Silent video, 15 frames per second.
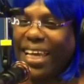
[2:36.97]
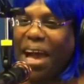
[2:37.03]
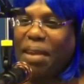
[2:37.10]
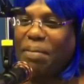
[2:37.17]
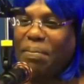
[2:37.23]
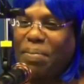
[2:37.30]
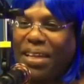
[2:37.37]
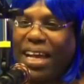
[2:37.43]
I'd
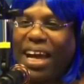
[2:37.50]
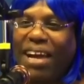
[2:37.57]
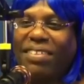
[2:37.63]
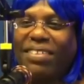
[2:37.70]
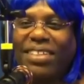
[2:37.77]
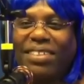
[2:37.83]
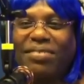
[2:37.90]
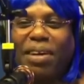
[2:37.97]
have bit
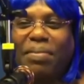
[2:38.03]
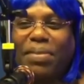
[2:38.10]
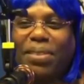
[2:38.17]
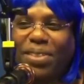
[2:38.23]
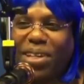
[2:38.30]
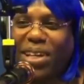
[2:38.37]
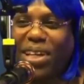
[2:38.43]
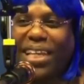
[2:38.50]
off this woman
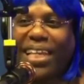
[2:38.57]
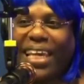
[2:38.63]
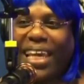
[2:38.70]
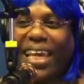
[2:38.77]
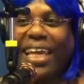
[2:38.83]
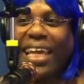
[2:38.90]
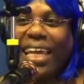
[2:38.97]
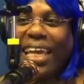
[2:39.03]
turkey
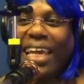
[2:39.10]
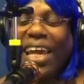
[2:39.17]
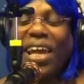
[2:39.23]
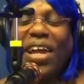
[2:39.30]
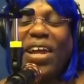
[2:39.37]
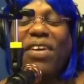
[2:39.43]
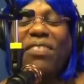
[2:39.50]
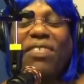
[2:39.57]
leg.
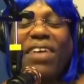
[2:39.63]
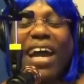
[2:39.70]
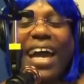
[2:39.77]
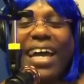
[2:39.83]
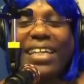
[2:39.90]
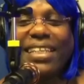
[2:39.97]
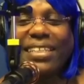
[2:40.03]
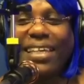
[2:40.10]
If
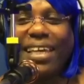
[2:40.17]
I